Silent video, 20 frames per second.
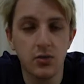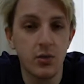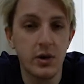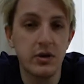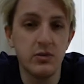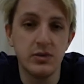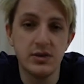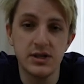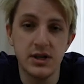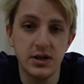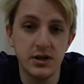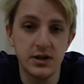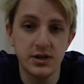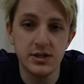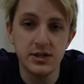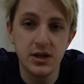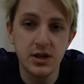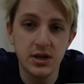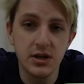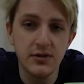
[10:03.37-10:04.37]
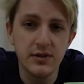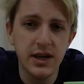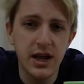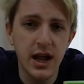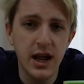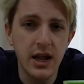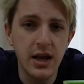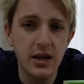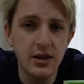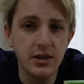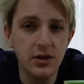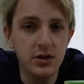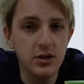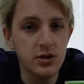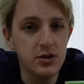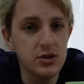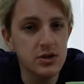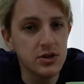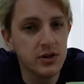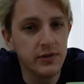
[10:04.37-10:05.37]
win was undeserved and the
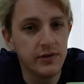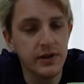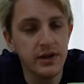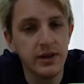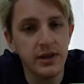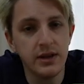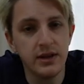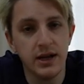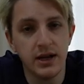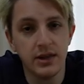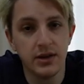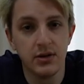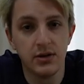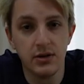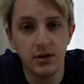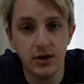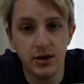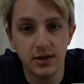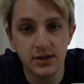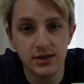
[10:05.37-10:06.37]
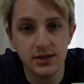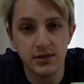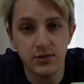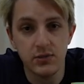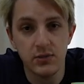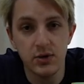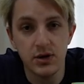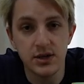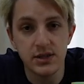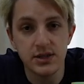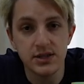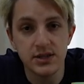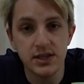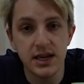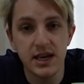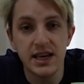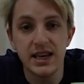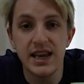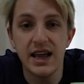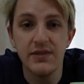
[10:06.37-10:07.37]
loser feeling like their loss was
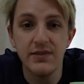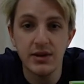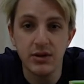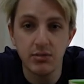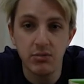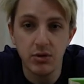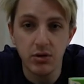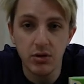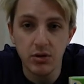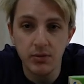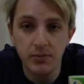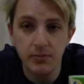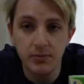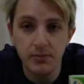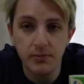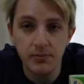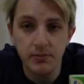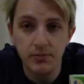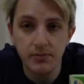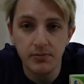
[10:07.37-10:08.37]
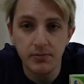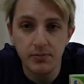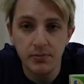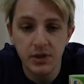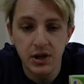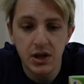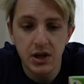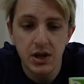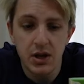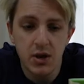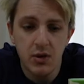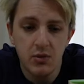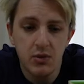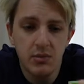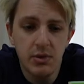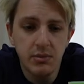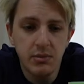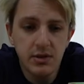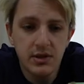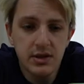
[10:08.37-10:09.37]
inevitable.
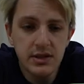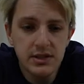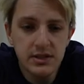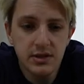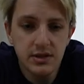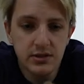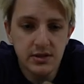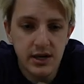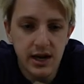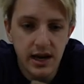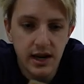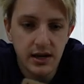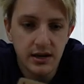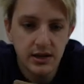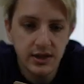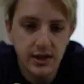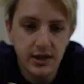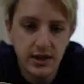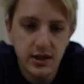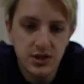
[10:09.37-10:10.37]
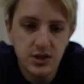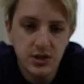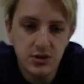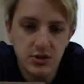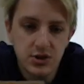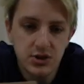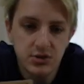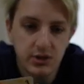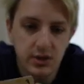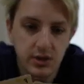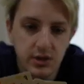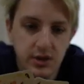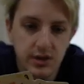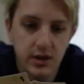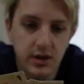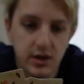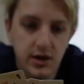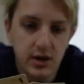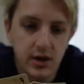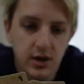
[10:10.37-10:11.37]
Remember this hand that I showed you
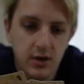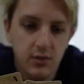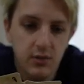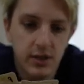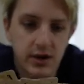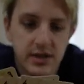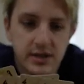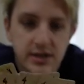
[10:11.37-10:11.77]
earlier where I